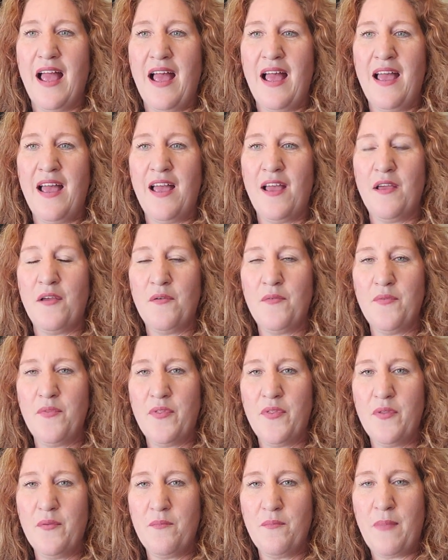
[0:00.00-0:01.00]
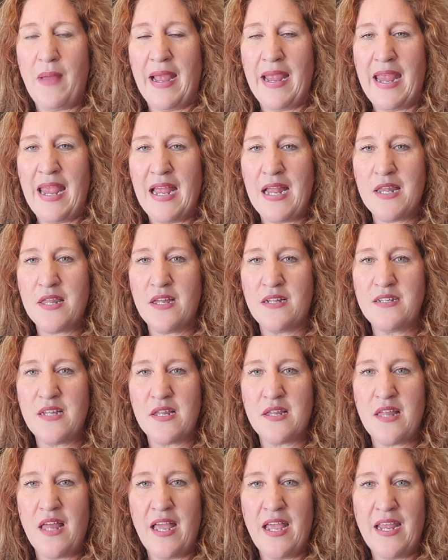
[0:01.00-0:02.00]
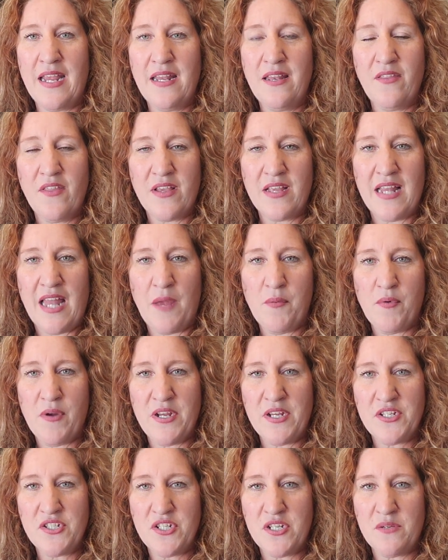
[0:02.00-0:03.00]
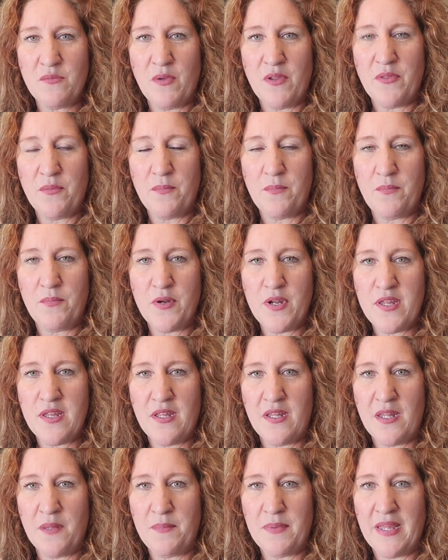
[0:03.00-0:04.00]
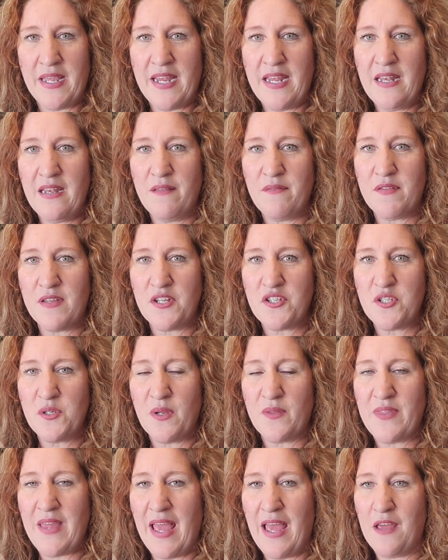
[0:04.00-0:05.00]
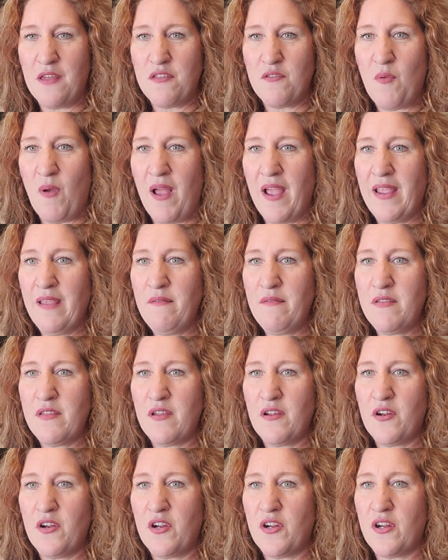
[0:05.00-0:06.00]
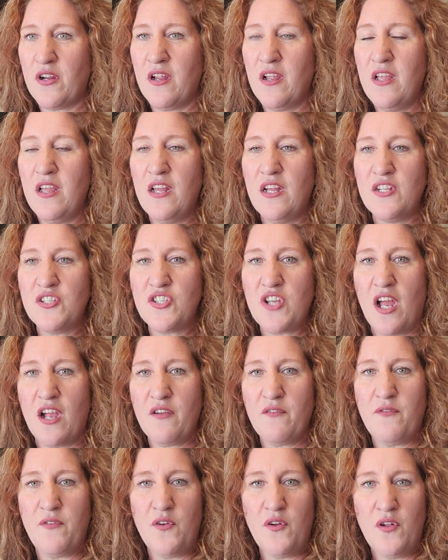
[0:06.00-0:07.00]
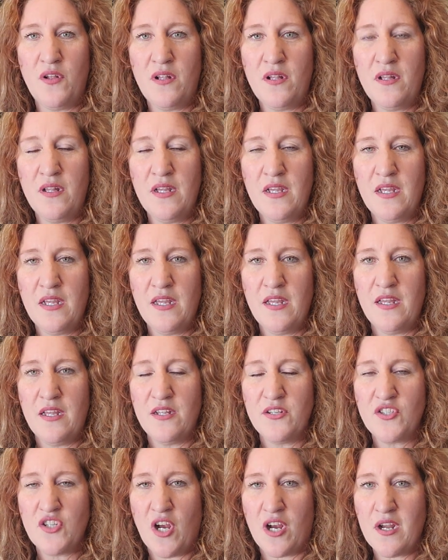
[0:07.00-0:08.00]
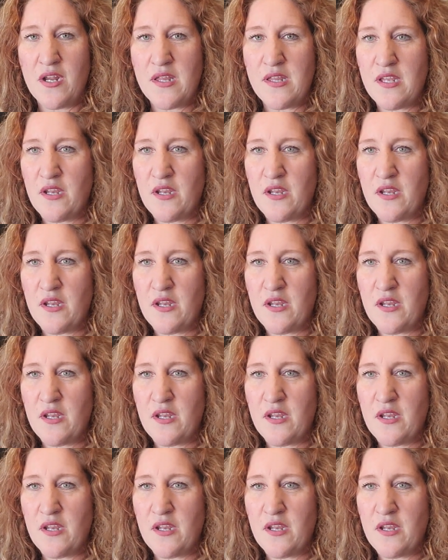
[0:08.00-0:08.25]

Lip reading: by Hands On Design, the collaboration with Priscilla Blaine of Stitching with the Housewives, her chock full jar